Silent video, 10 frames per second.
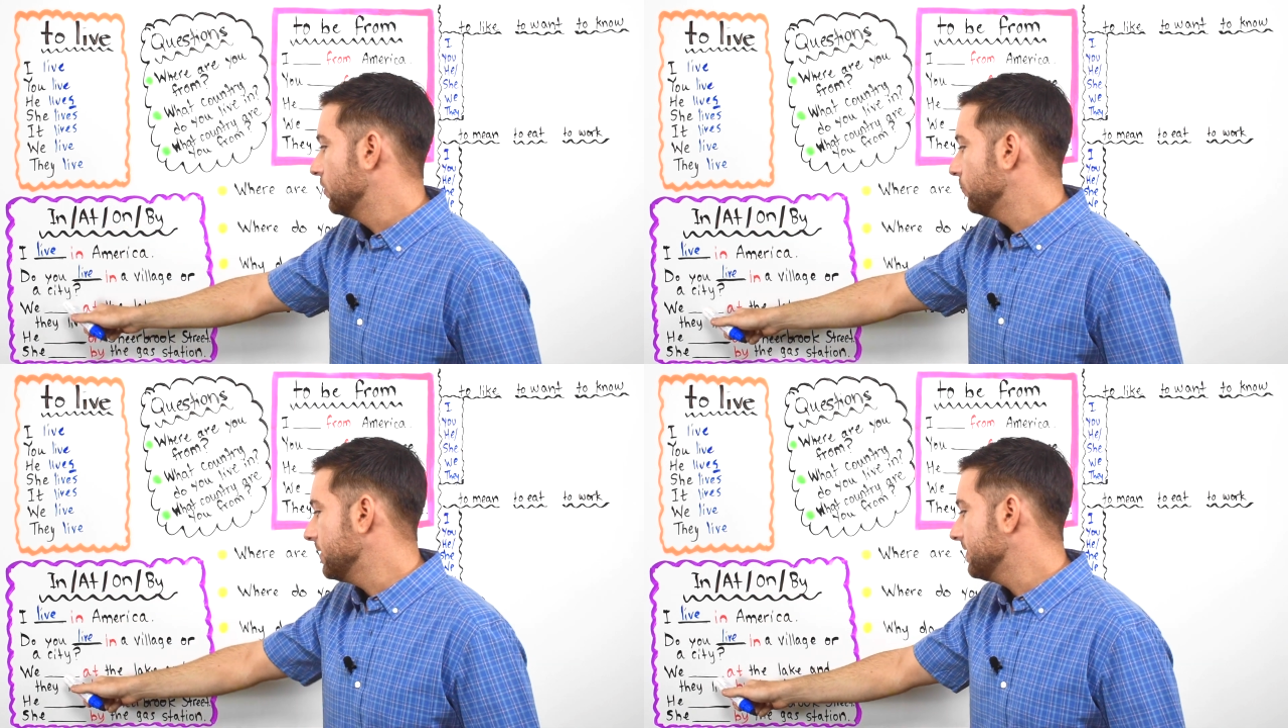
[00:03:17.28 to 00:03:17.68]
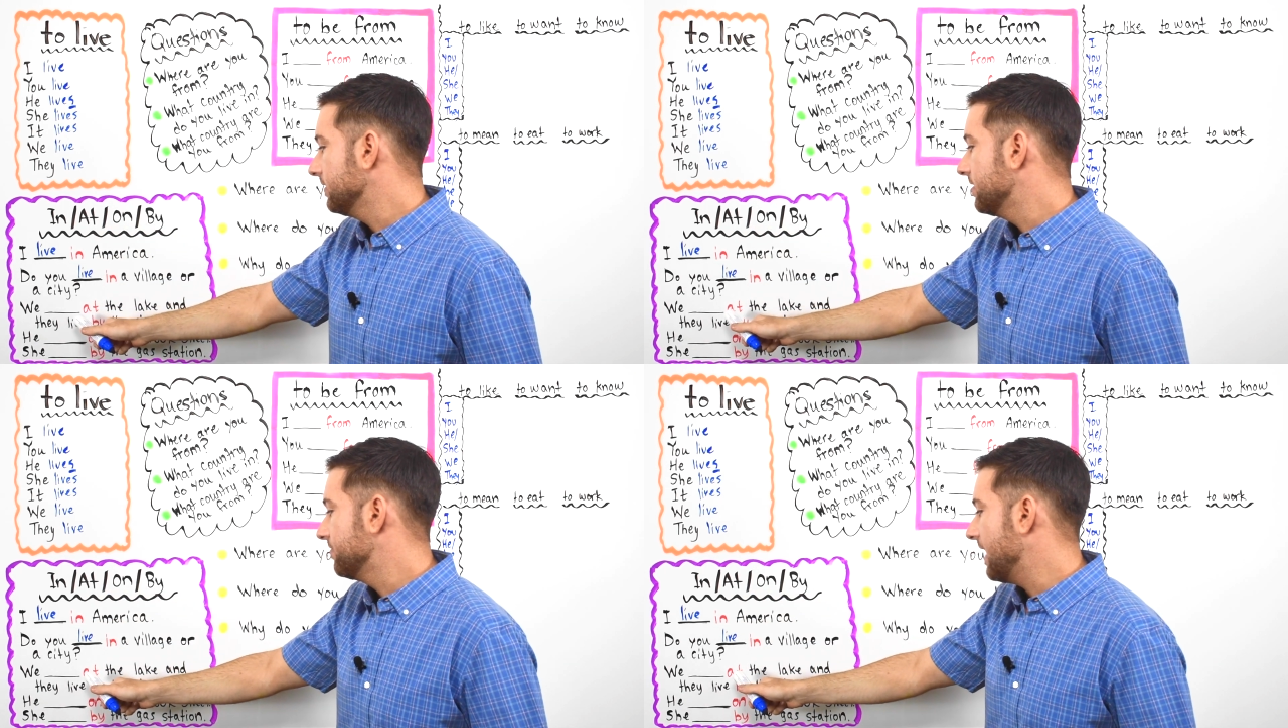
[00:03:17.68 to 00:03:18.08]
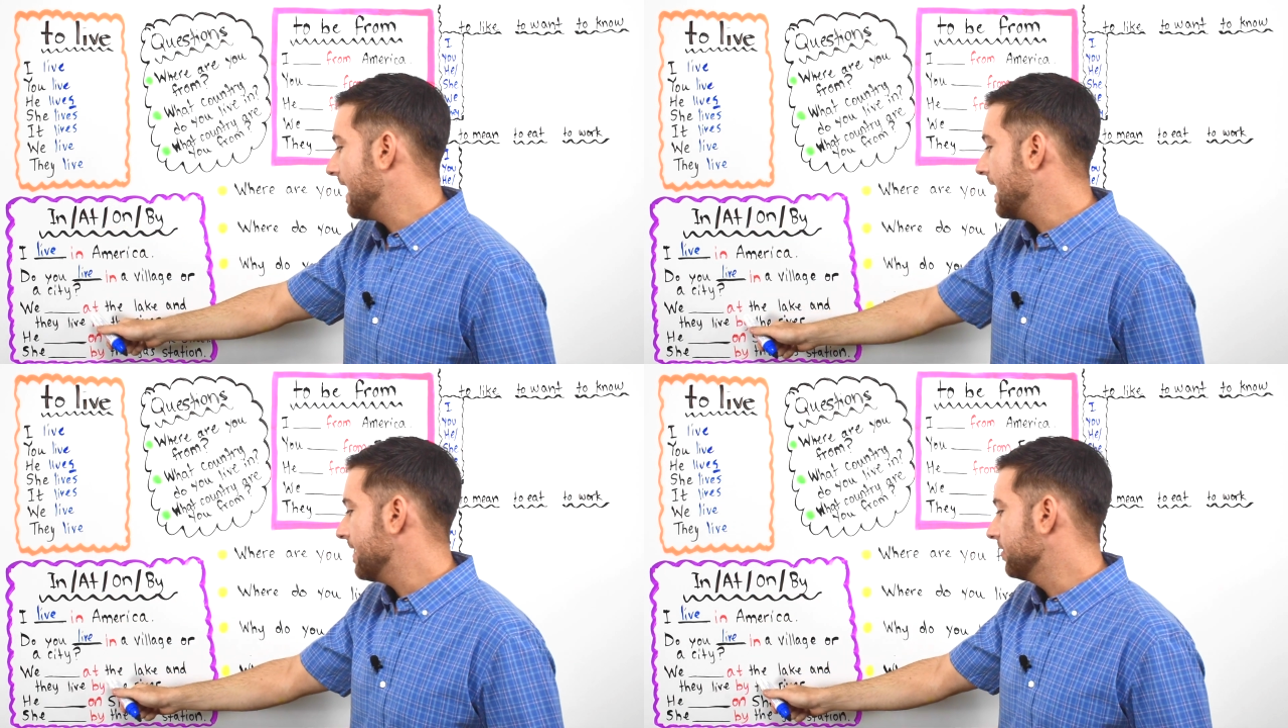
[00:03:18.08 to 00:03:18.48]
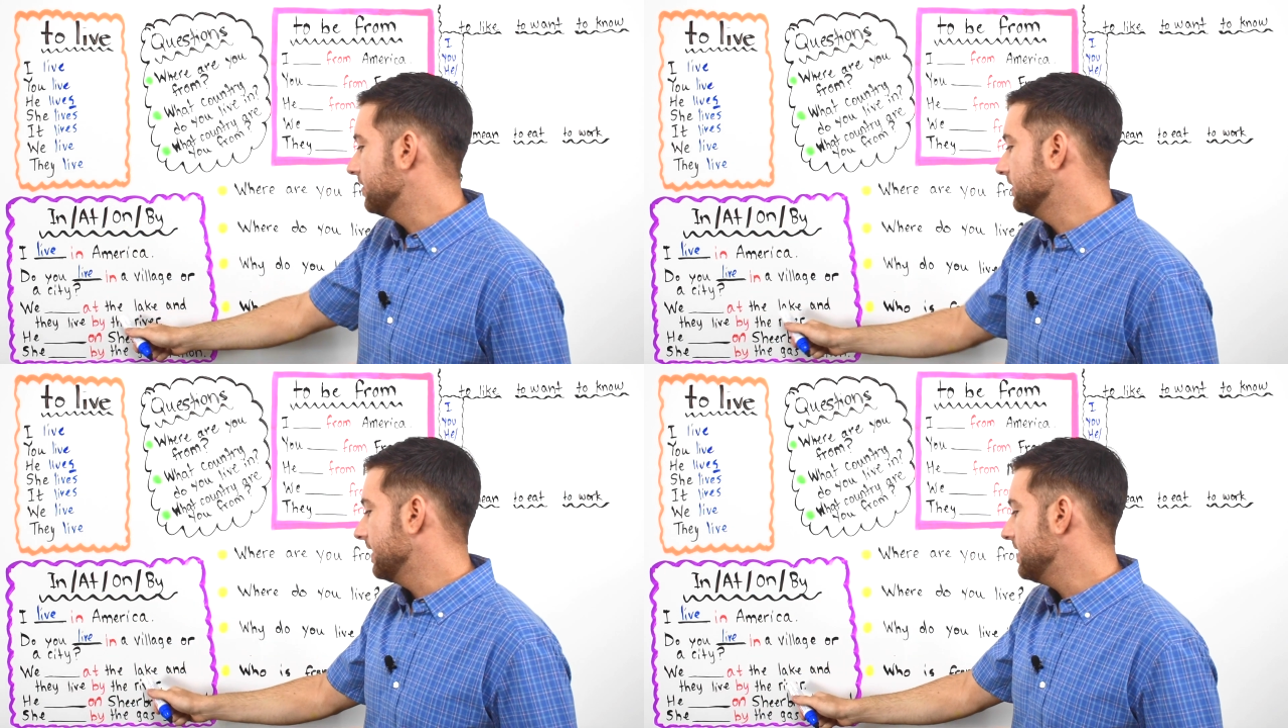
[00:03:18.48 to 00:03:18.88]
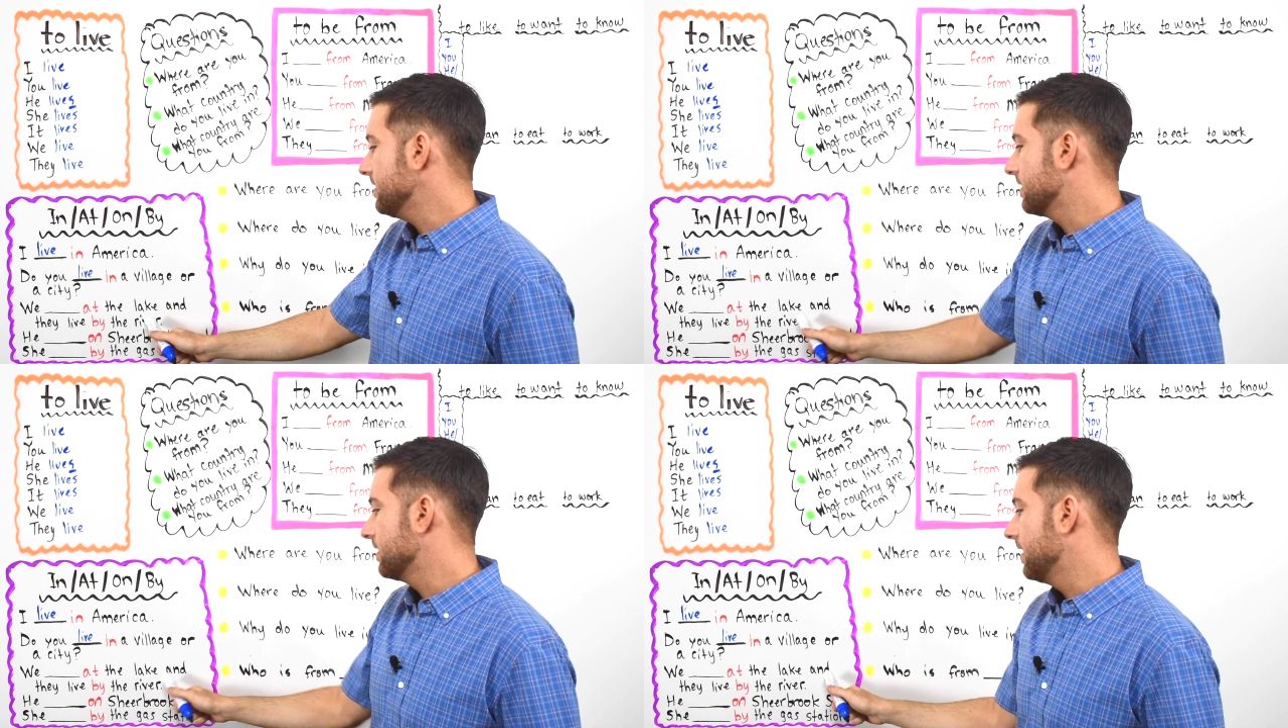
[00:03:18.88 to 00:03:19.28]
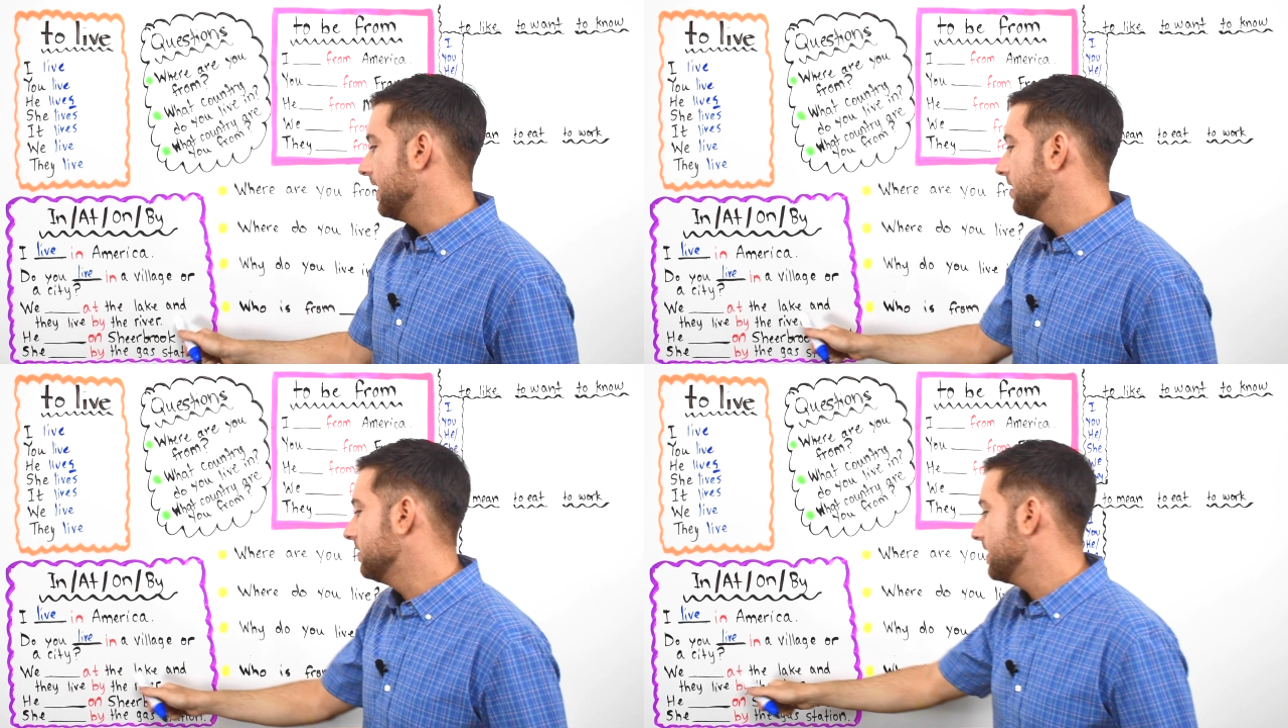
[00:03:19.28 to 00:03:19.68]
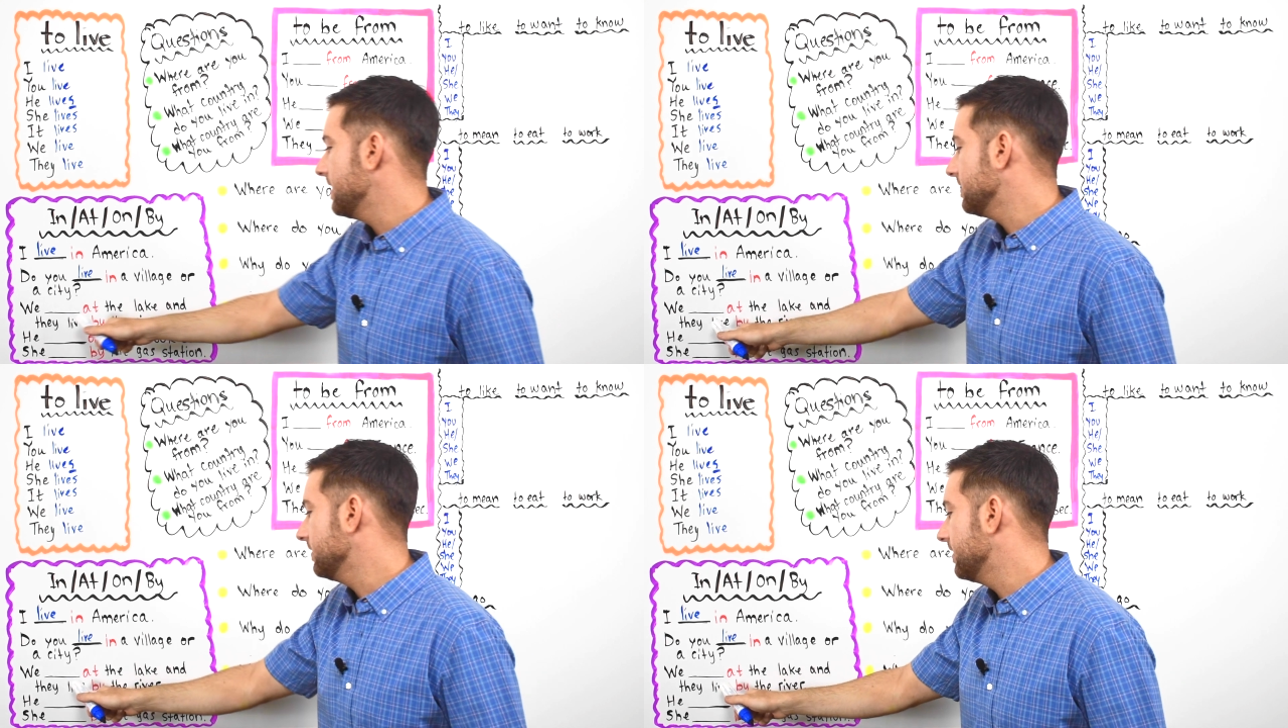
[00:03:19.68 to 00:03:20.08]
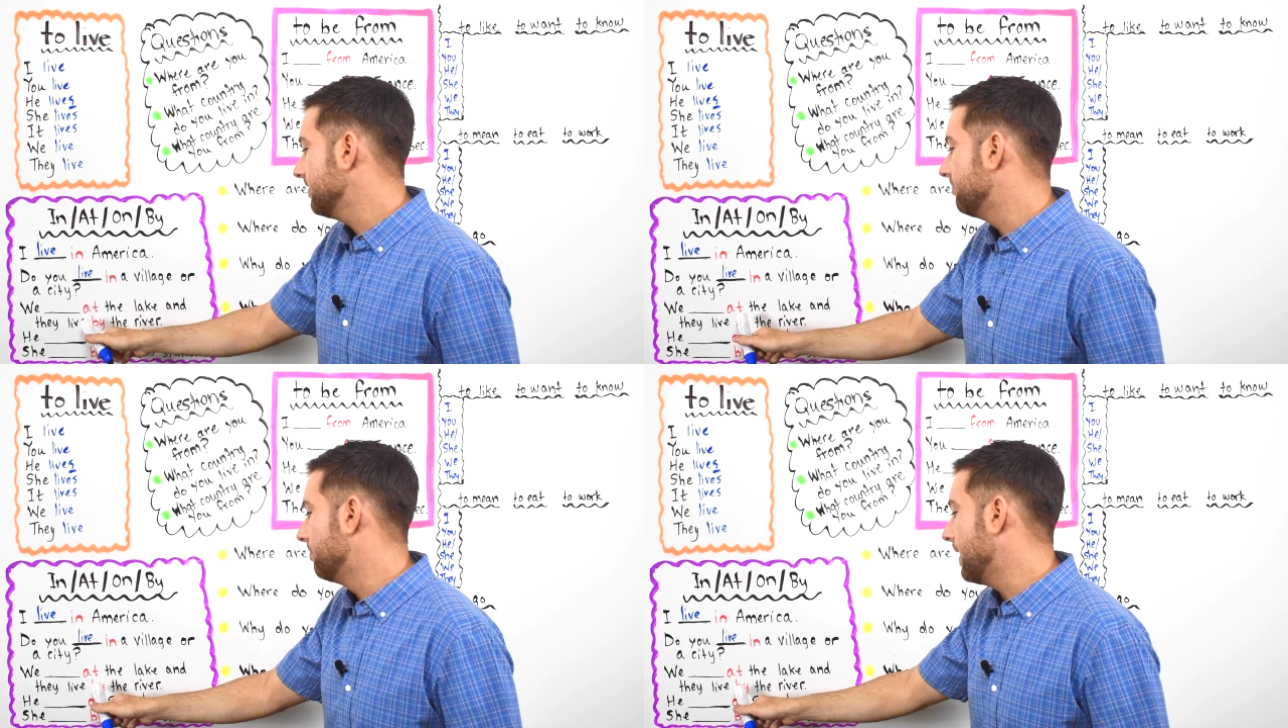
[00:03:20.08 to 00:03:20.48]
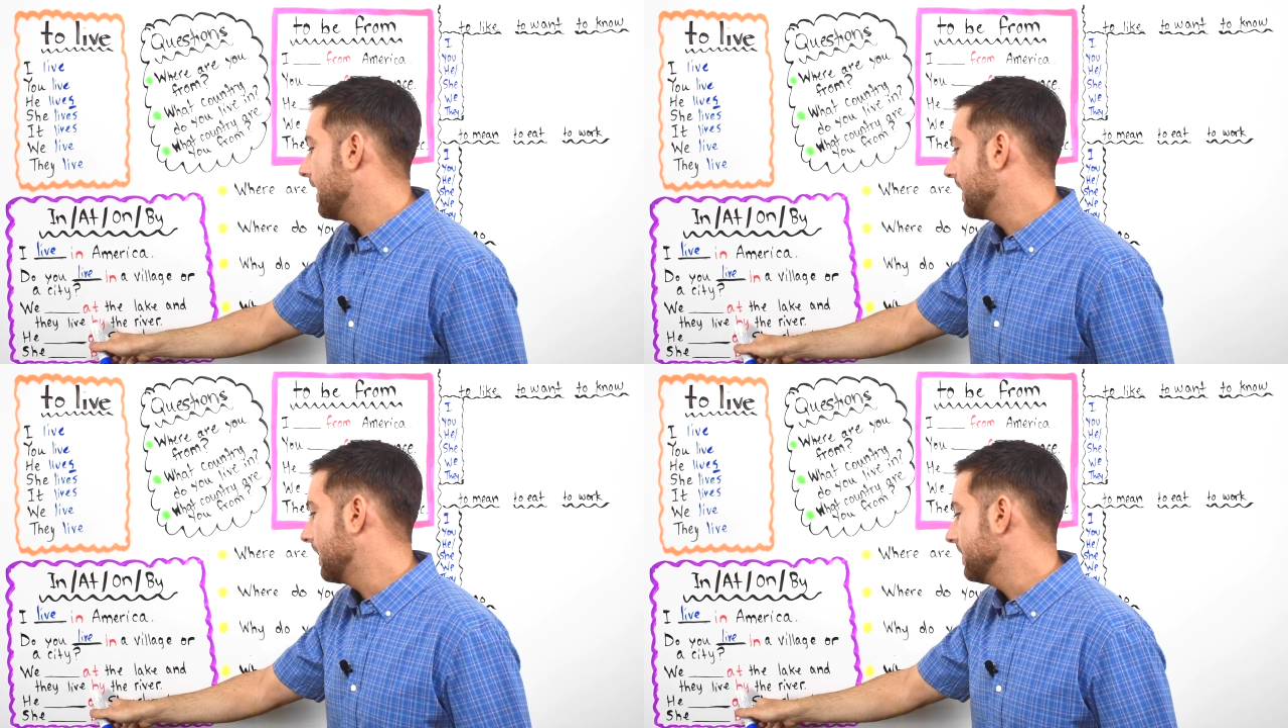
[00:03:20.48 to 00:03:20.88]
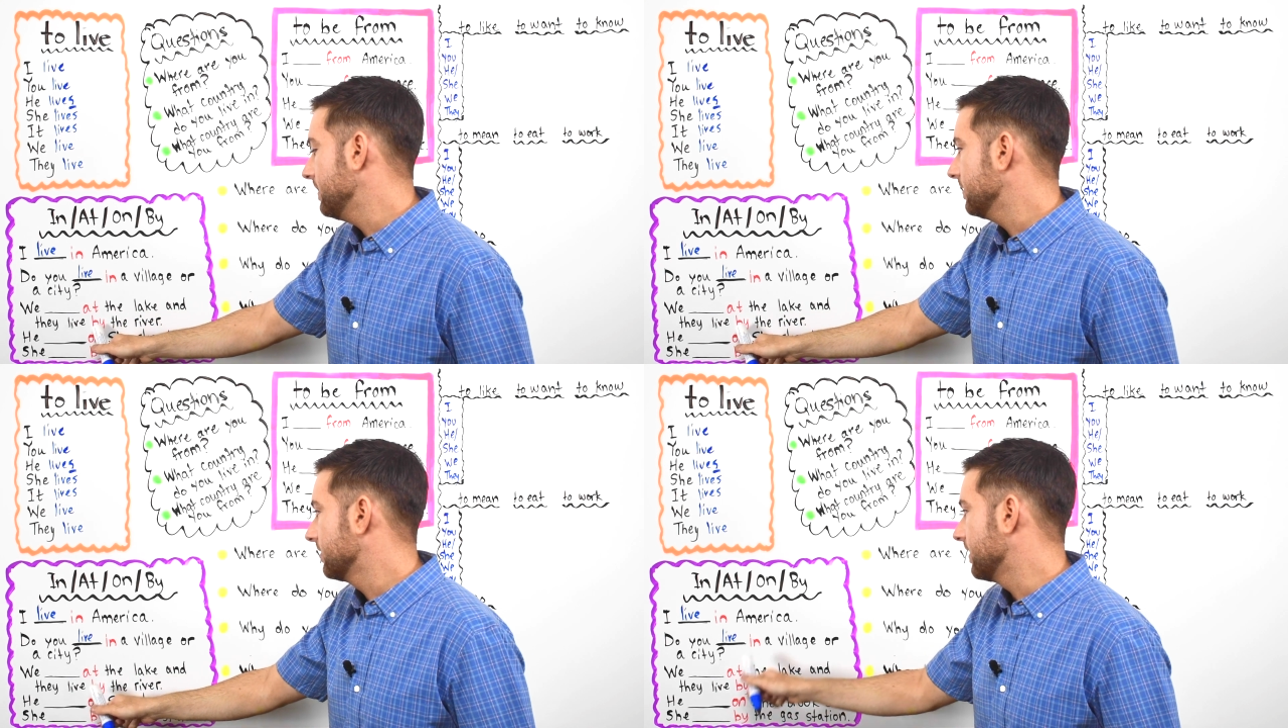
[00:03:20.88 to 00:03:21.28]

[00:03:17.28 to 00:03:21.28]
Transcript: We live at the lake, and they live by.